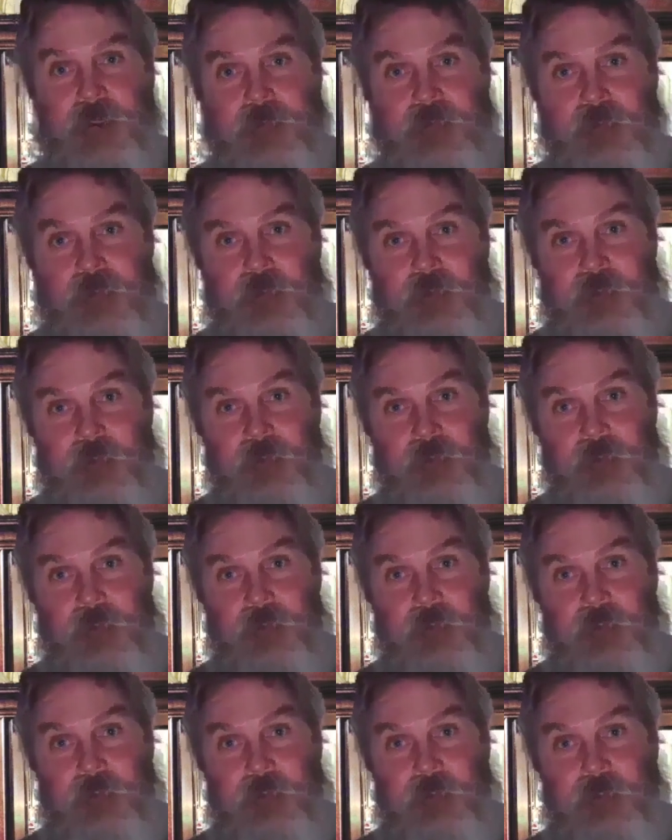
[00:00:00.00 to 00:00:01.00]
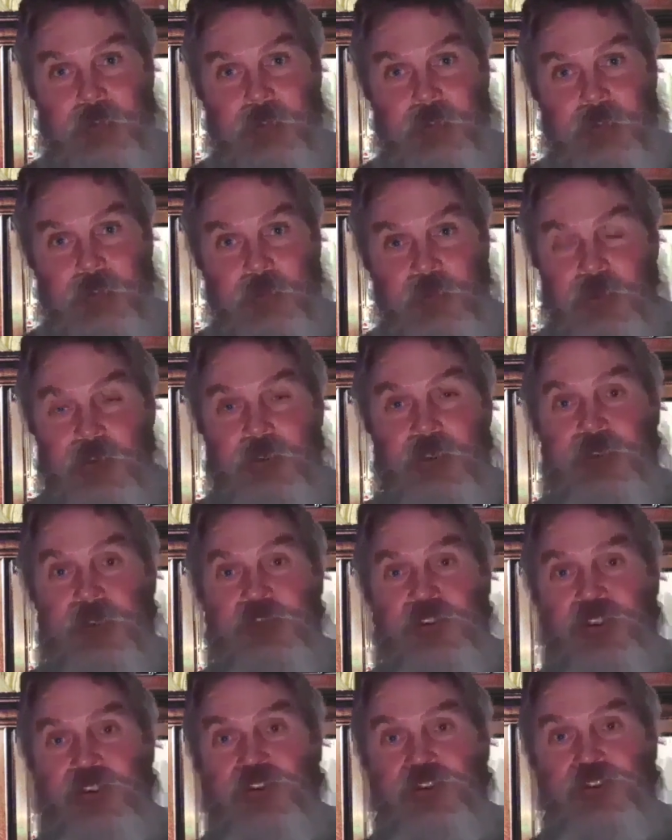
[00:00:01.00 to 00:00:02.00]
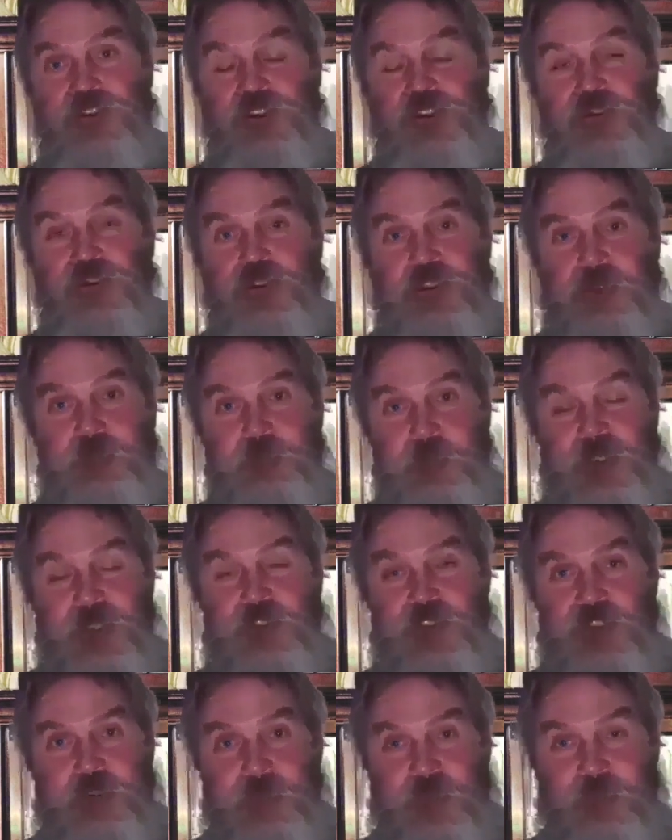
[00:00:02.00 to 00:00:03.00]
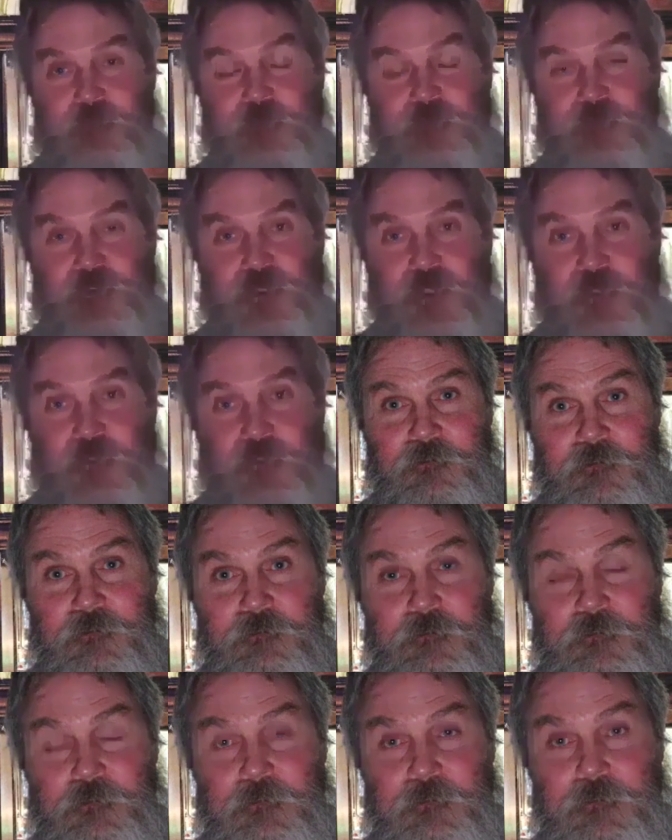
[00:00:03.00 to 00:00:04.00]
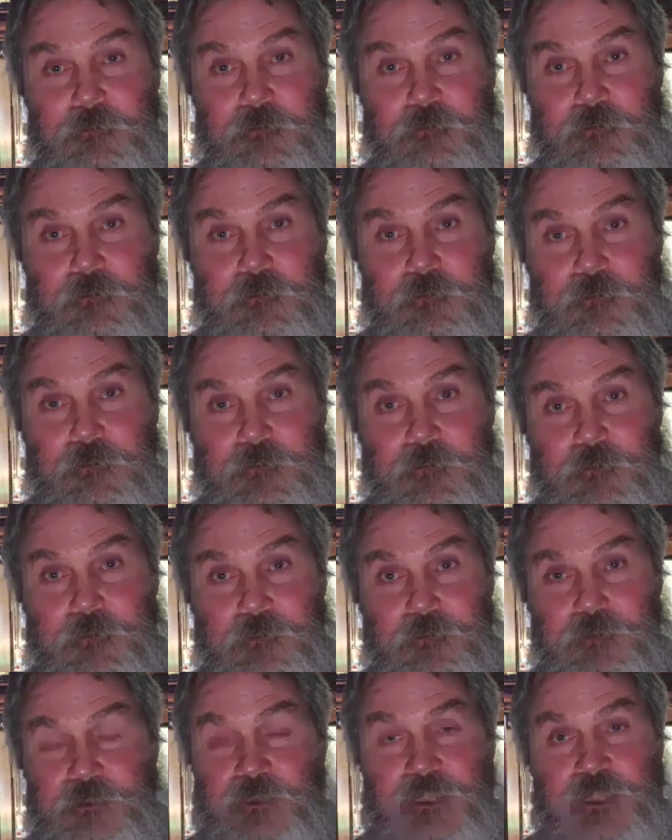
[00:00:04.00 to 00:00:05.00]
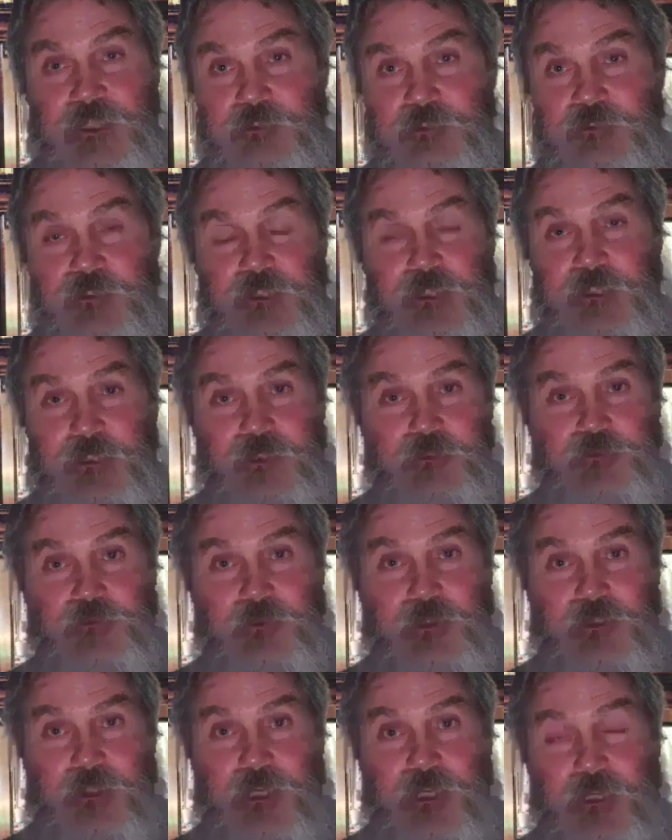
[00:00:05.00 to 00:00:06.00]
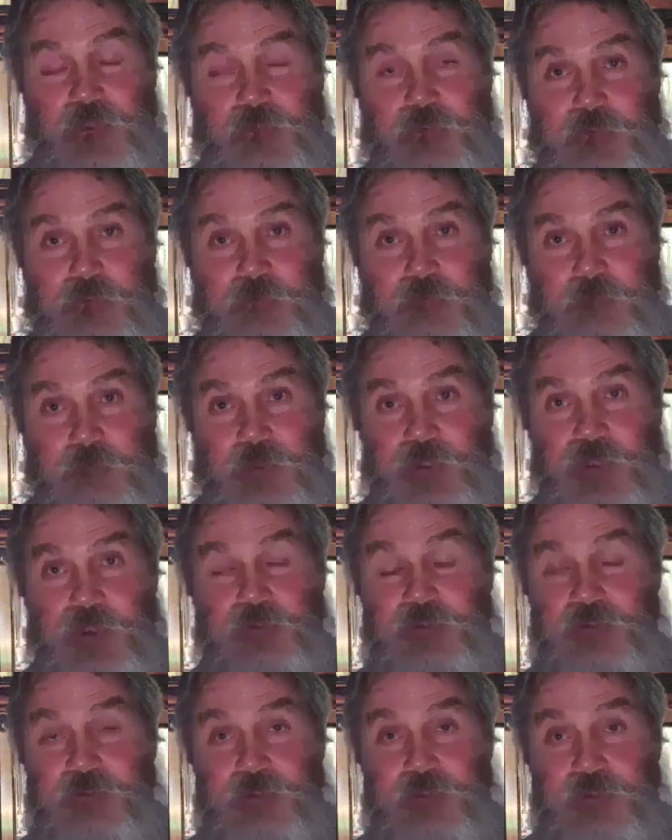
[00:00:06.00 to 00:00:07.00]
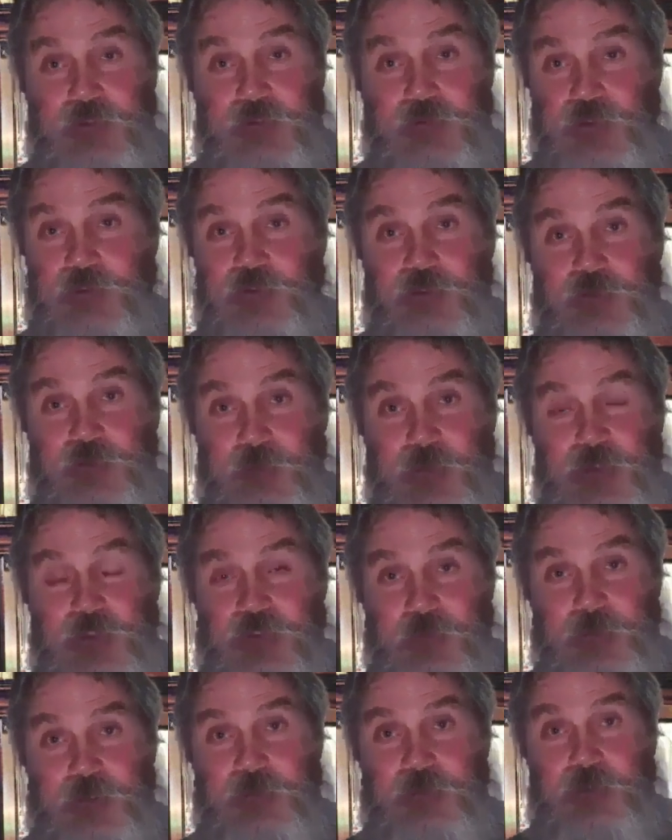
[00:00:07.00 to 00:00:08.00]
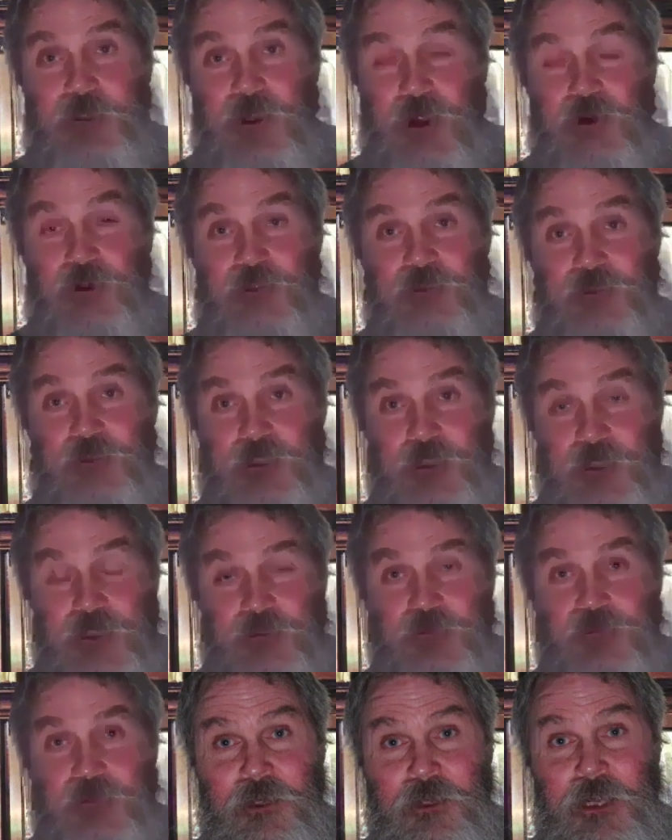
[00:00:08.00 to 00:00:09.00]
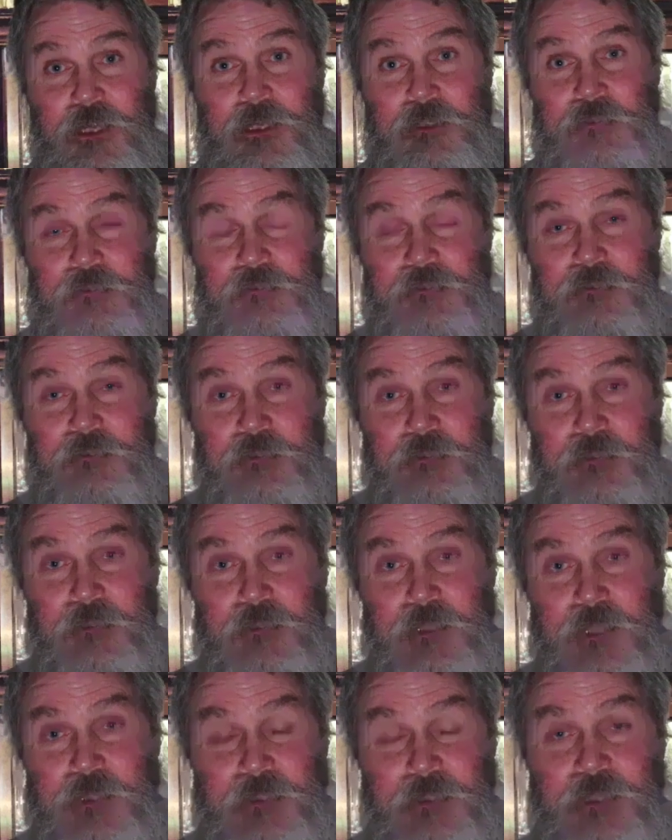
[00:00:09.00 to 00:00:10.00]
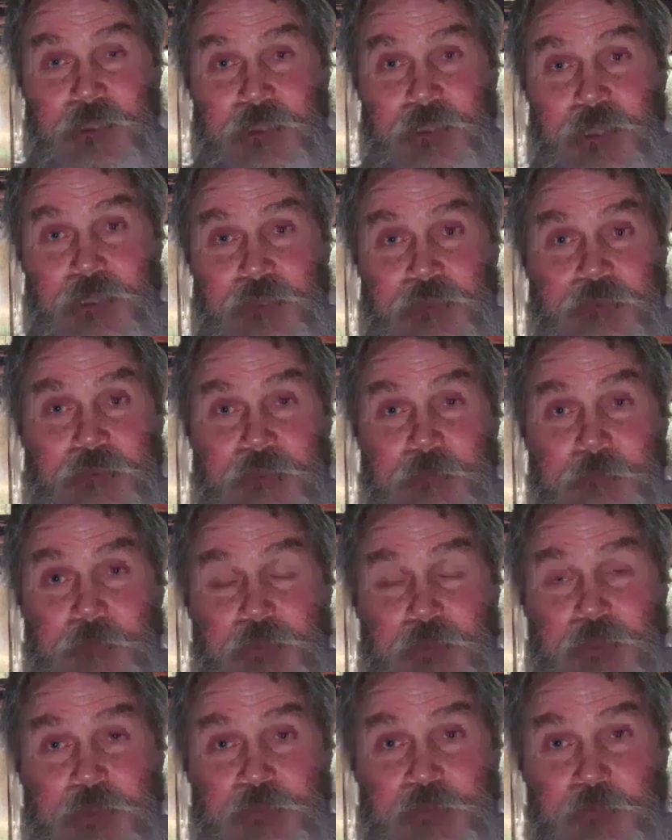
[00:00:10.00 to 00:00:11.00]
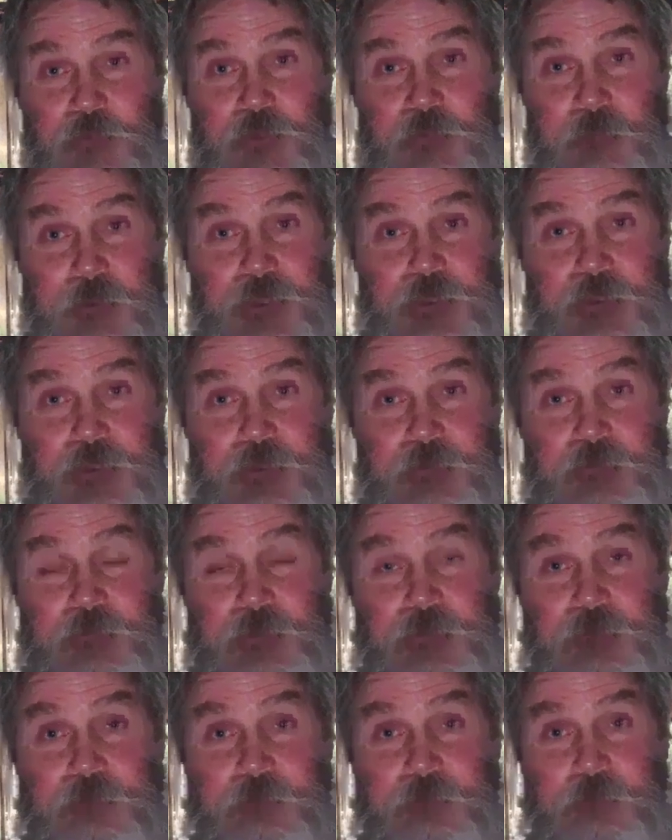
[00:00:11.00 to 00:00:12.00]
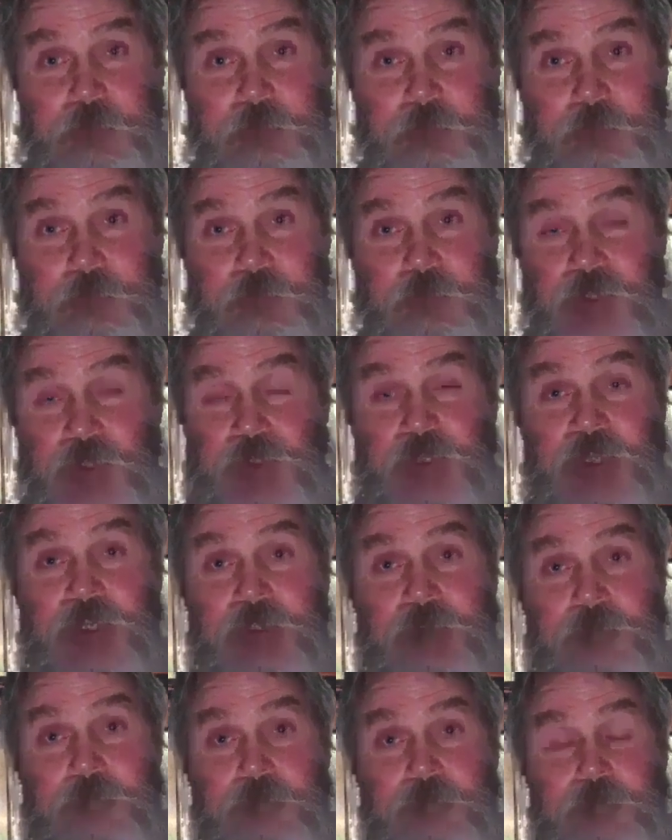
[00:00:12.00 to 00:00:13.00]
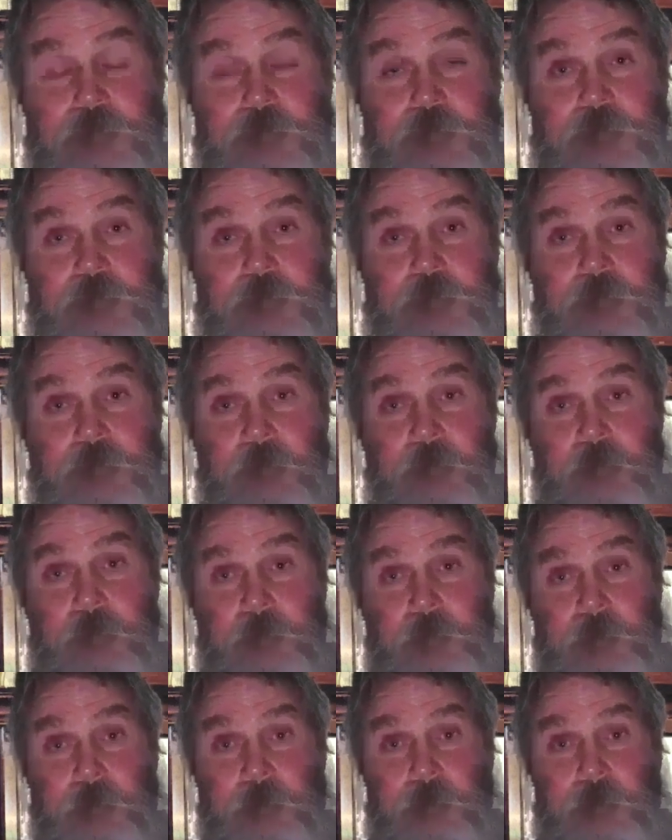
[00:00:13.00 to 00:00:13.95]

The Israelites. Well, if just Judah and Benjamin return, you can't say Israelites because Judah and Benjamin aren't the Israelites and cannot assemble as one man Israel. They can't.